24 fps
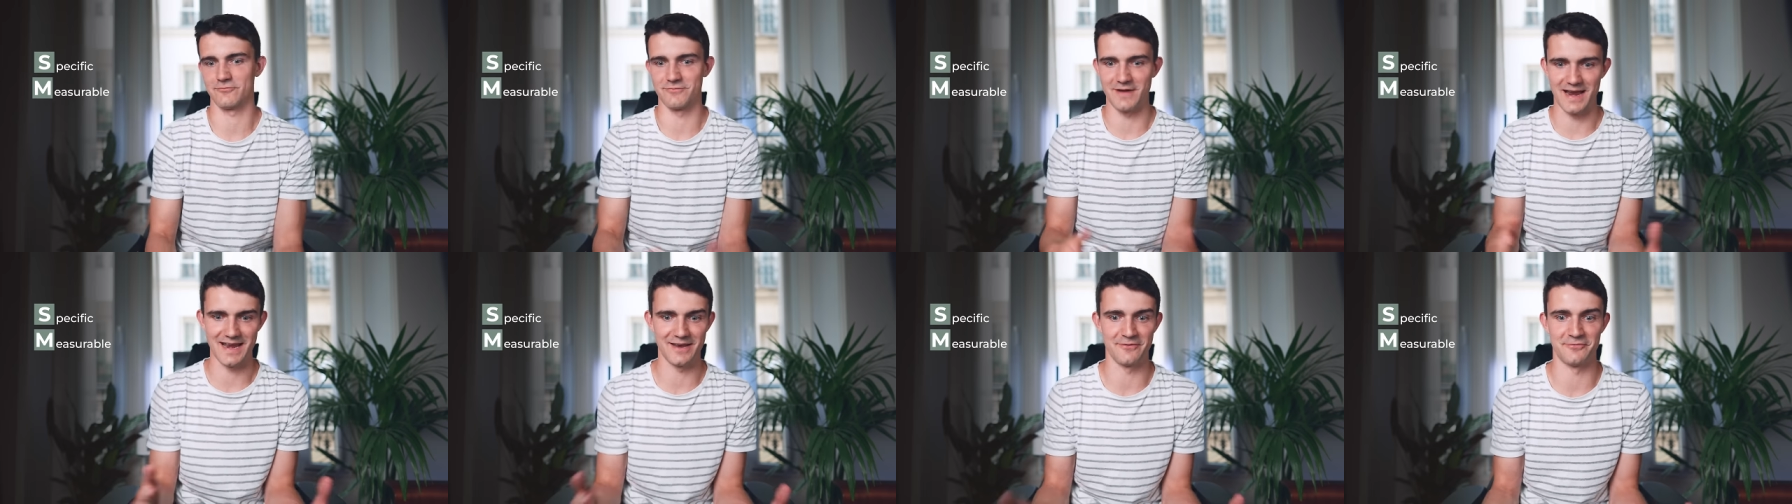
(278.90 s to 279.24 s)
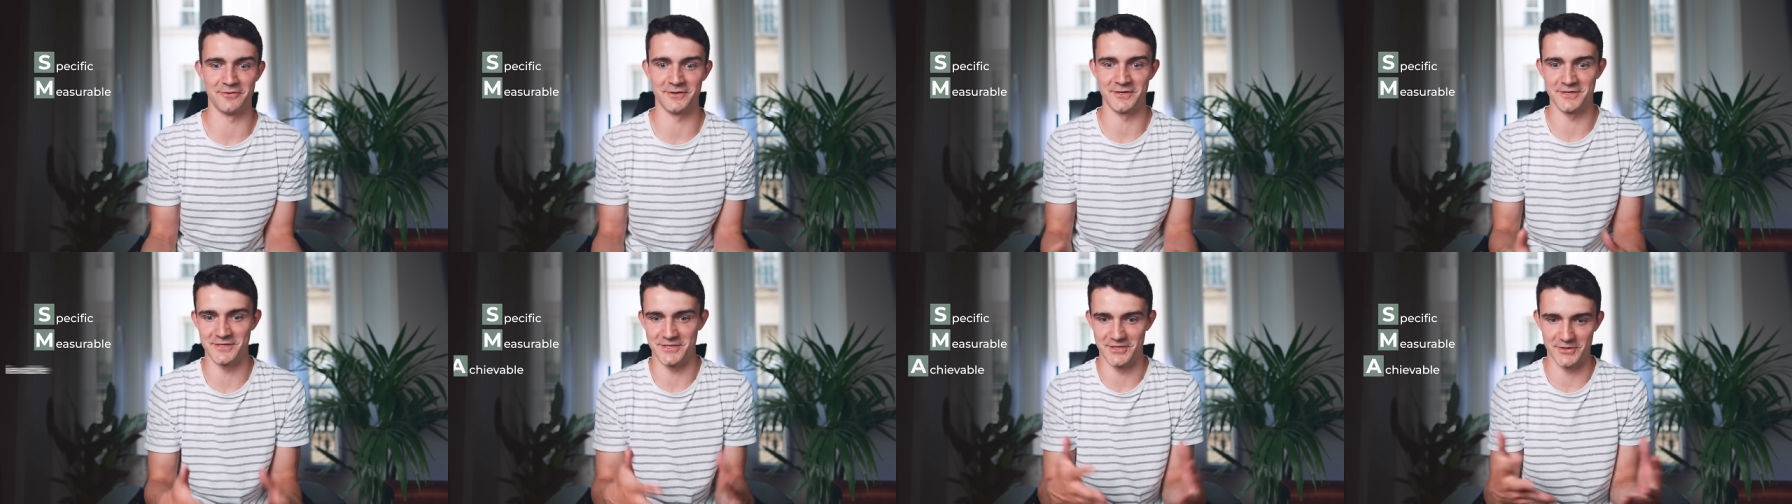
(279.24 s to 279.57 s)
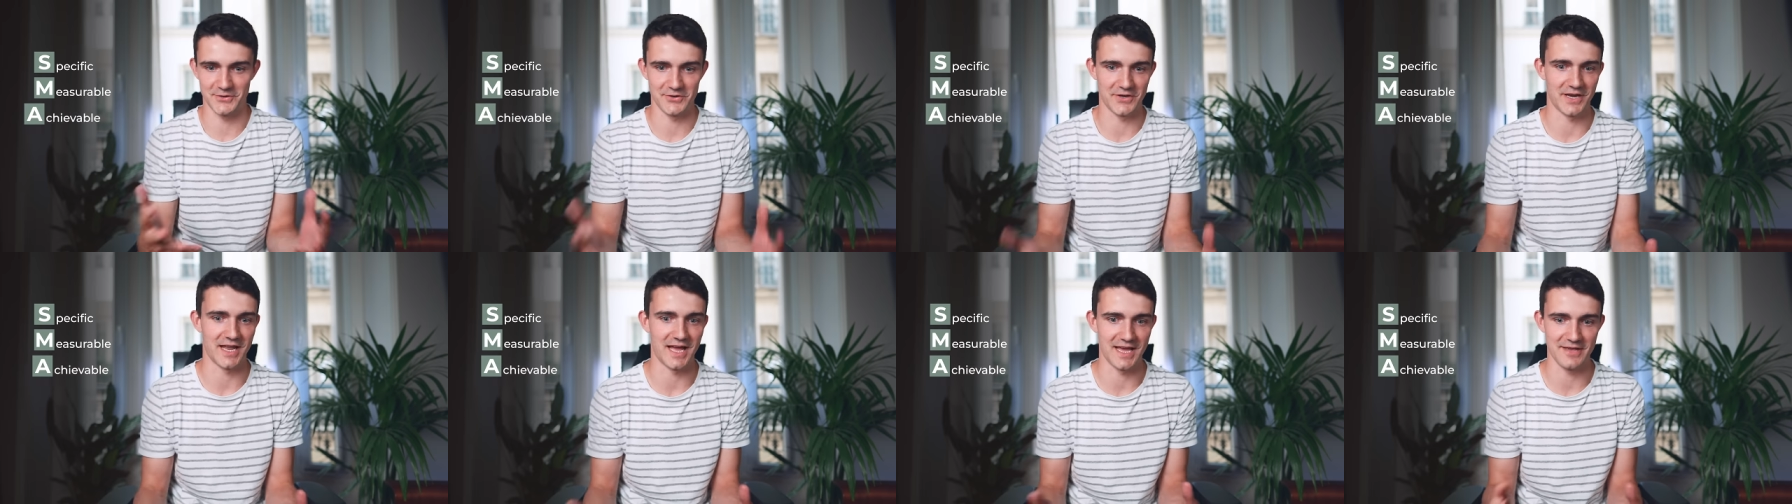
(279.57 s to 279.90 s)
relevant to
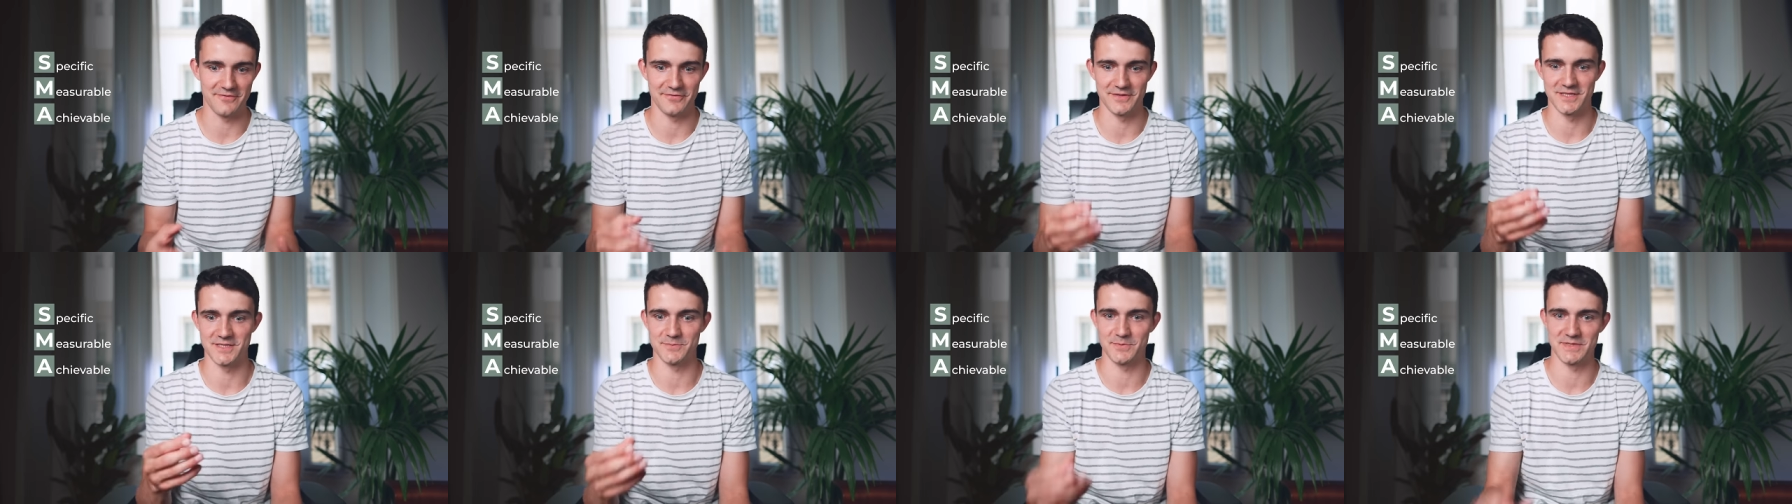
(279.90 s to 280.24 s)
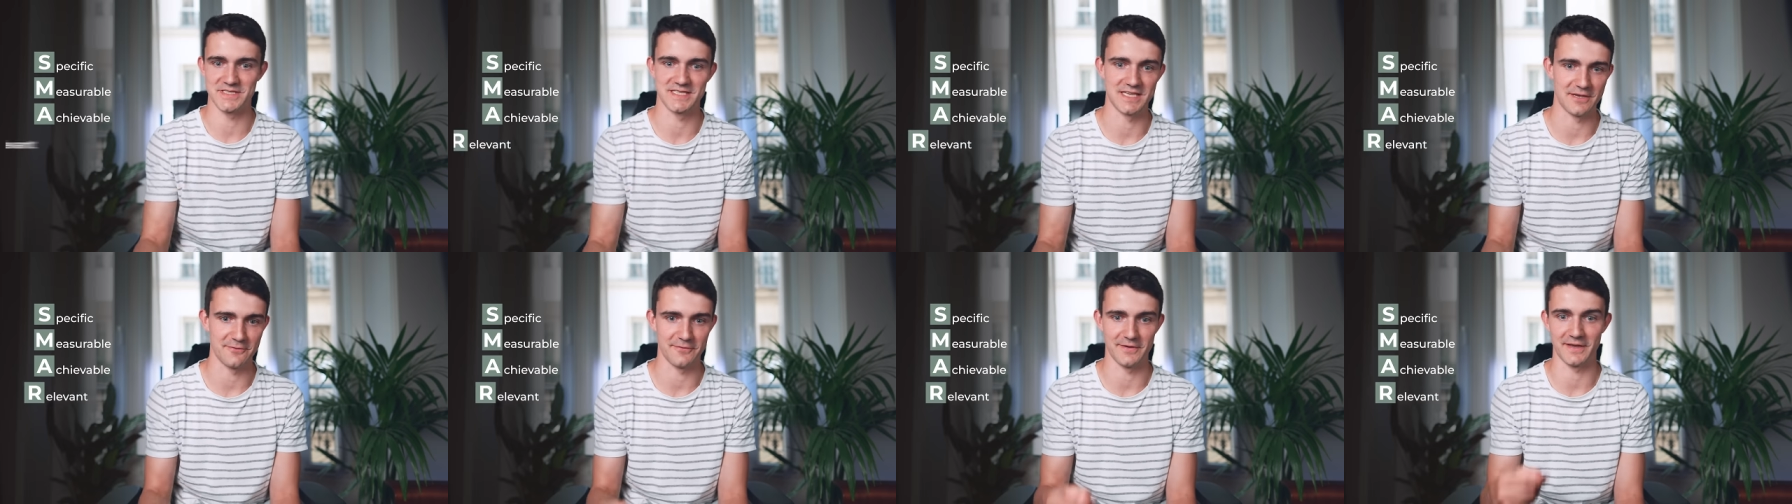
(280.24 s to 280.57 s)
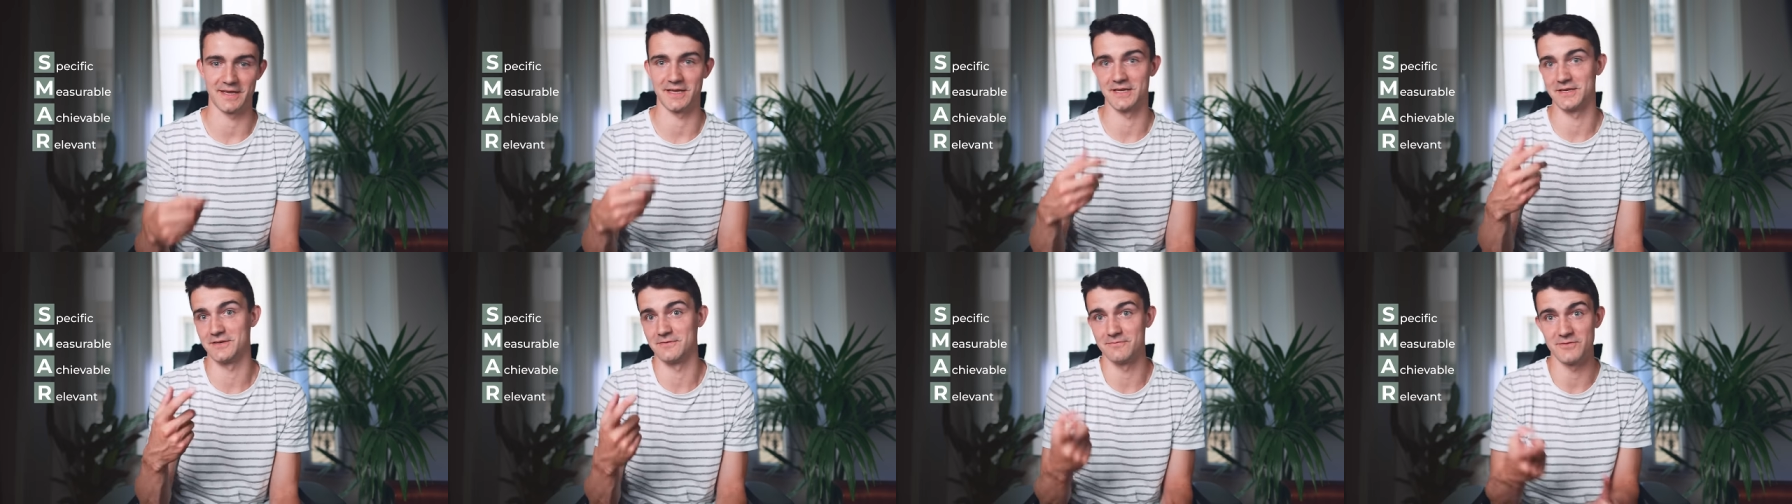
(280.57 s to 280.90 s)
your life and
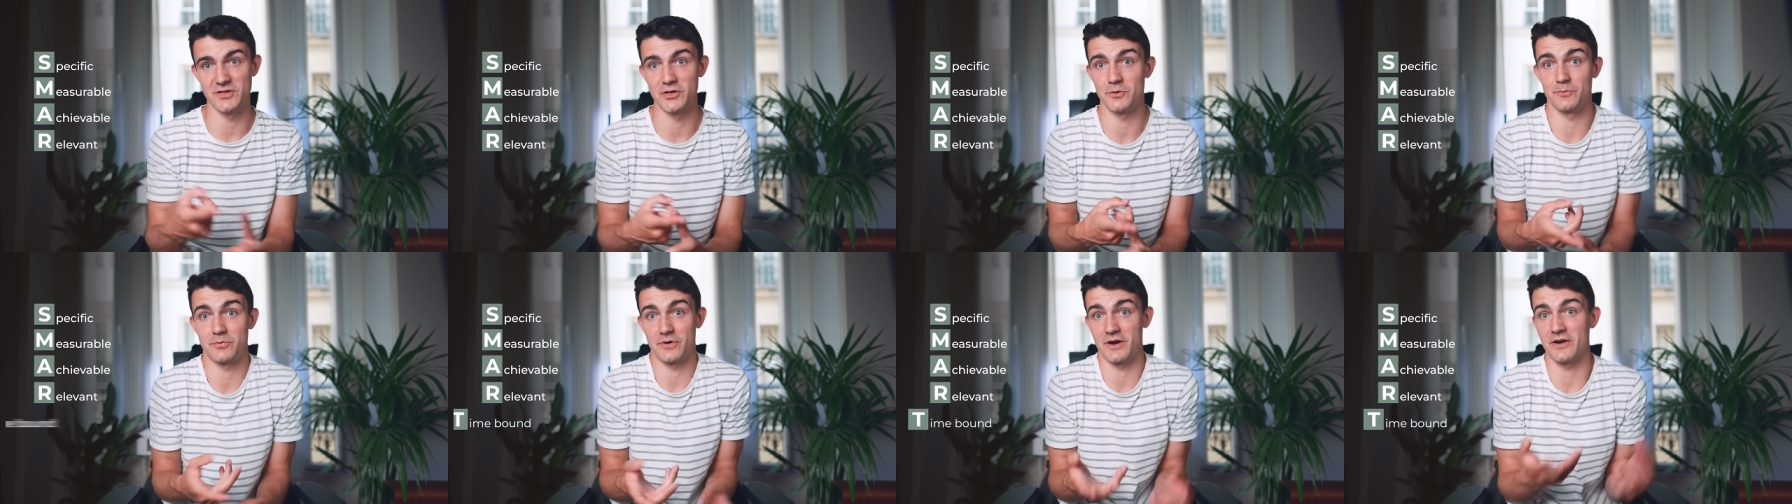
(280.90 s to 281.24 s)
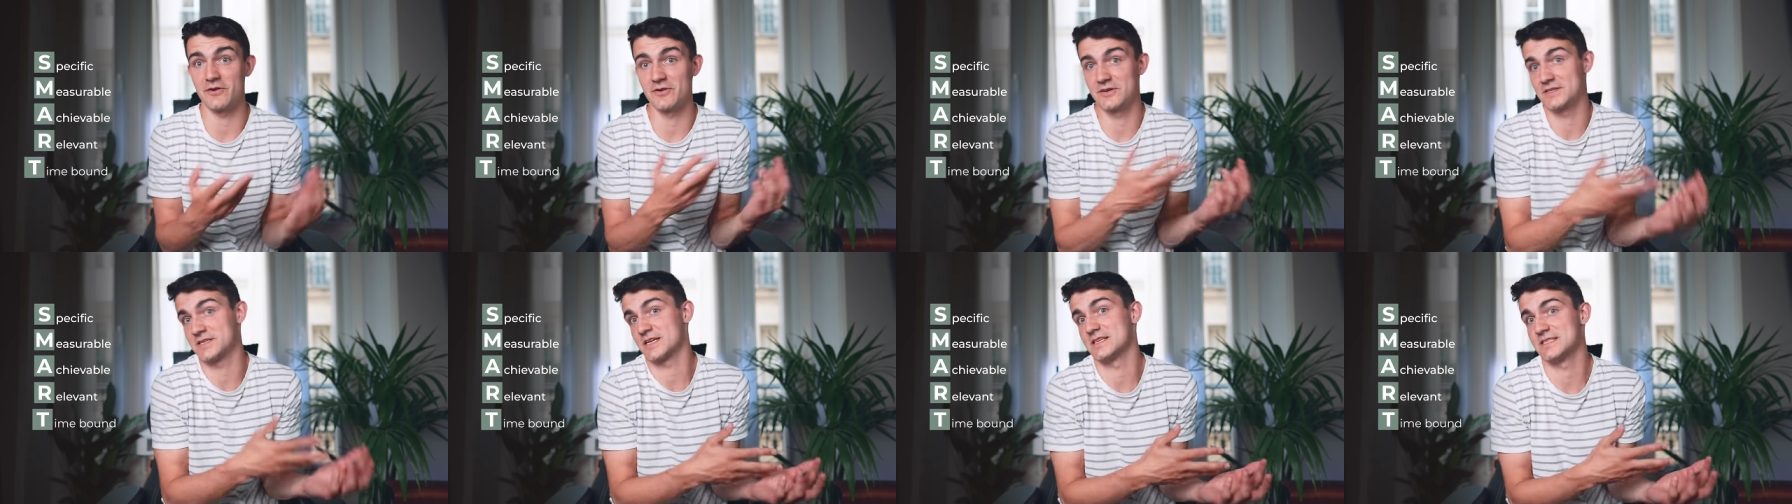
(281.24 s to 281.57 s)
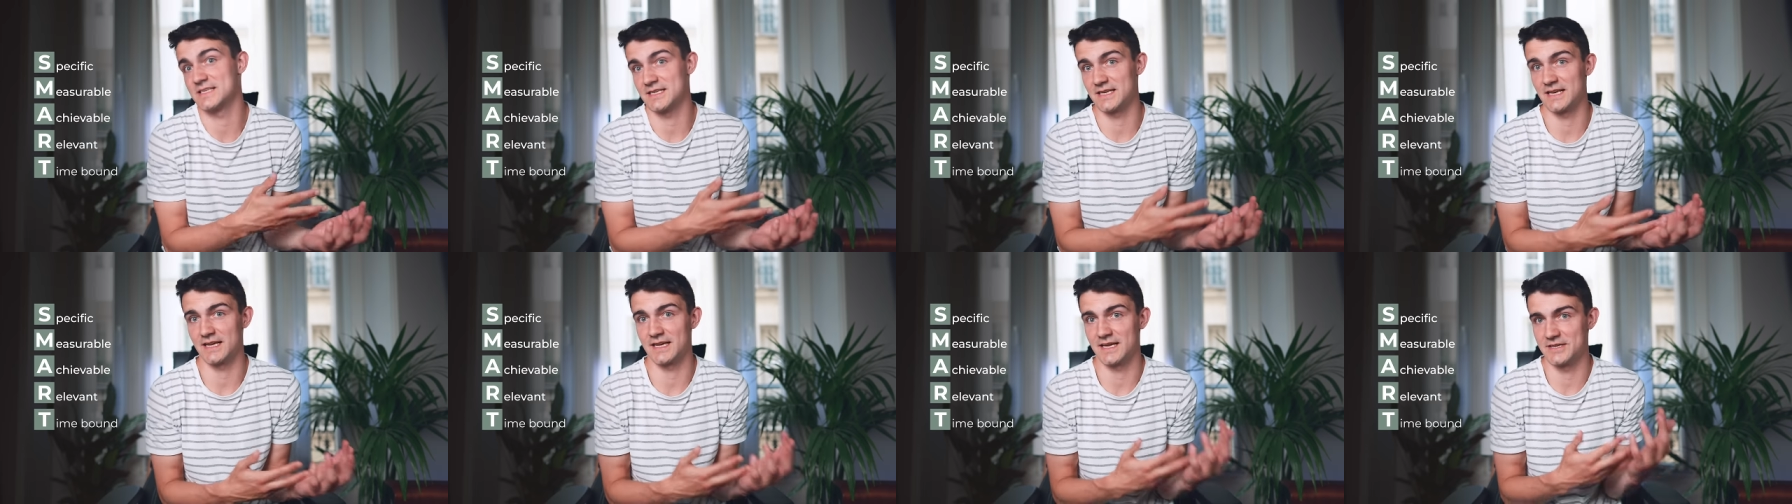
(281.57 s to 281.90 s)
specific, and that you're
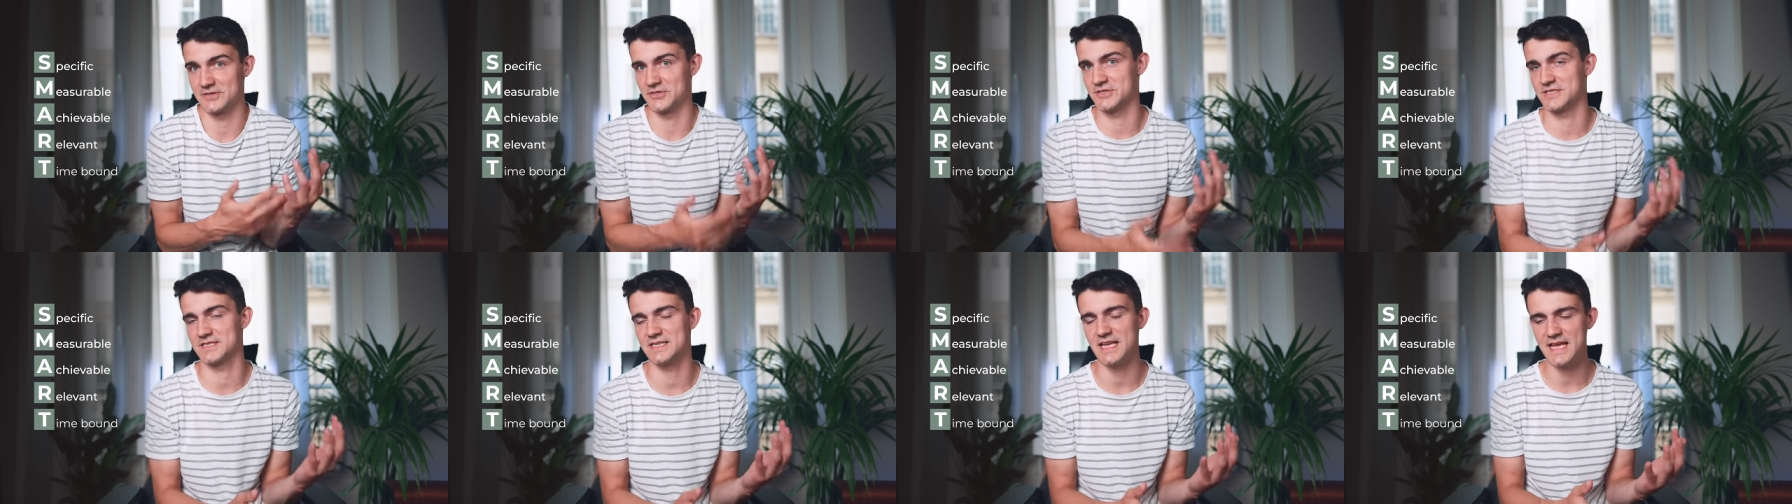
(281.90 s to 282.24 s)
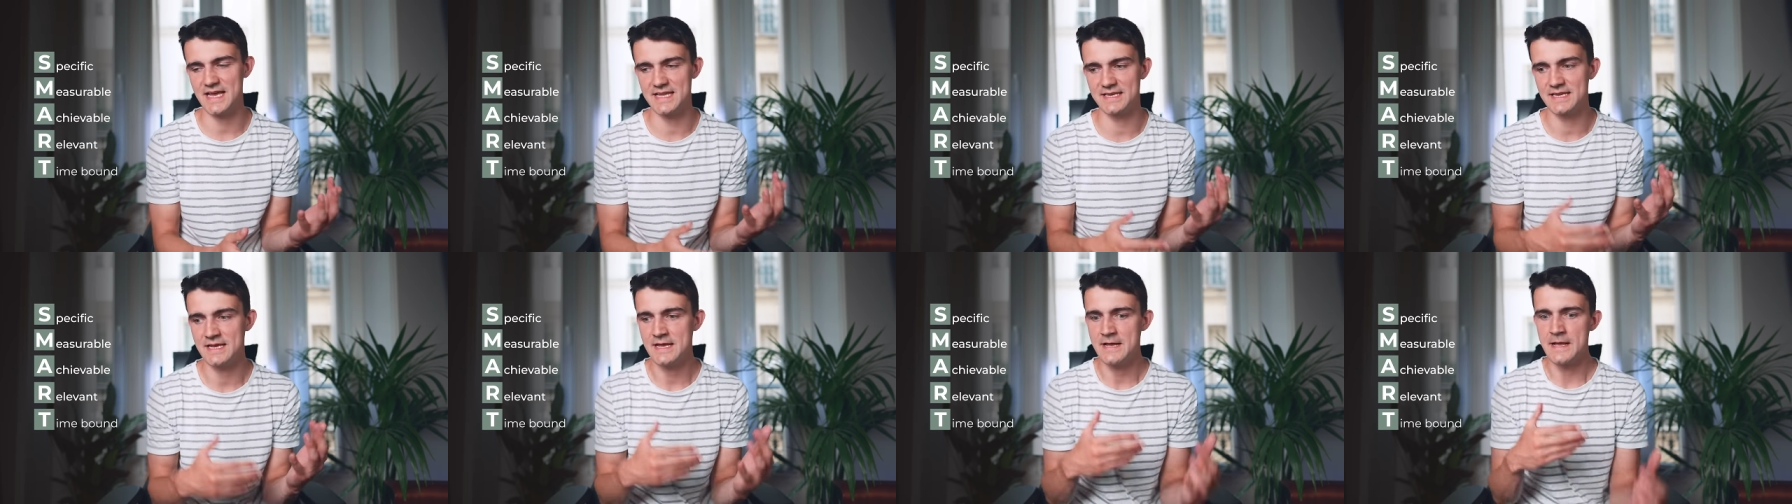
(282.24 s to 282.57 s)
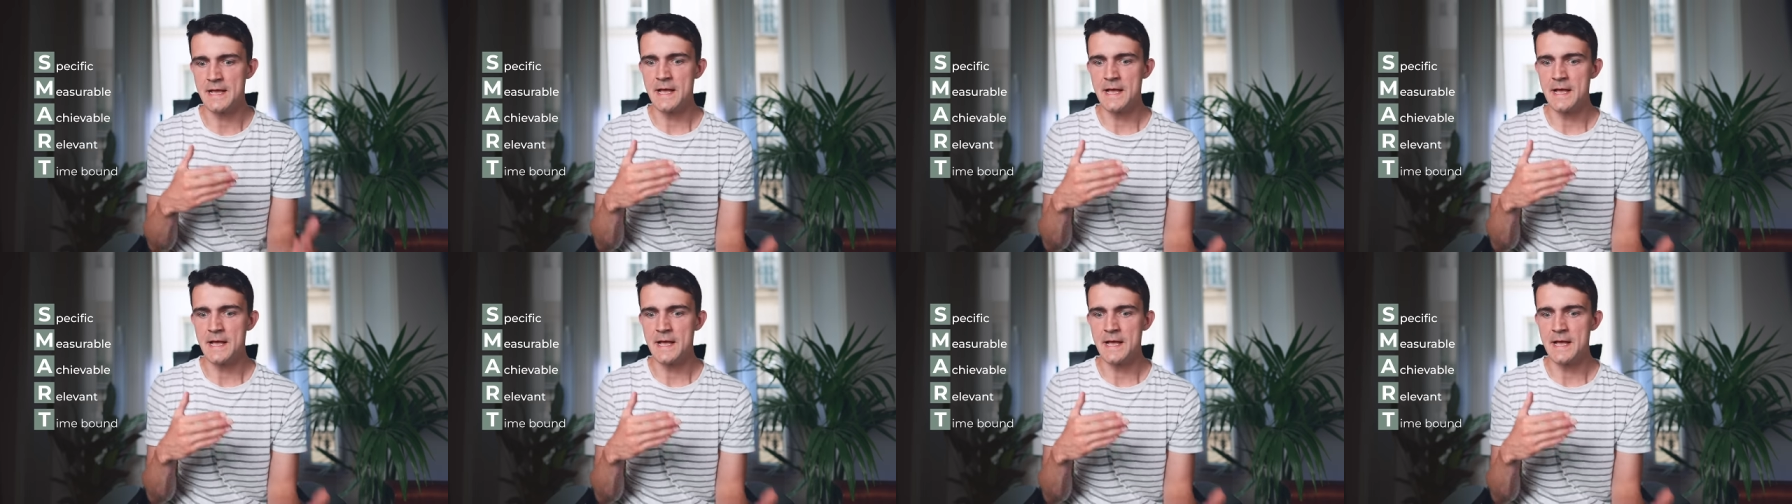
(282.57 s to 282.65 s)
prioritizing, like I just said.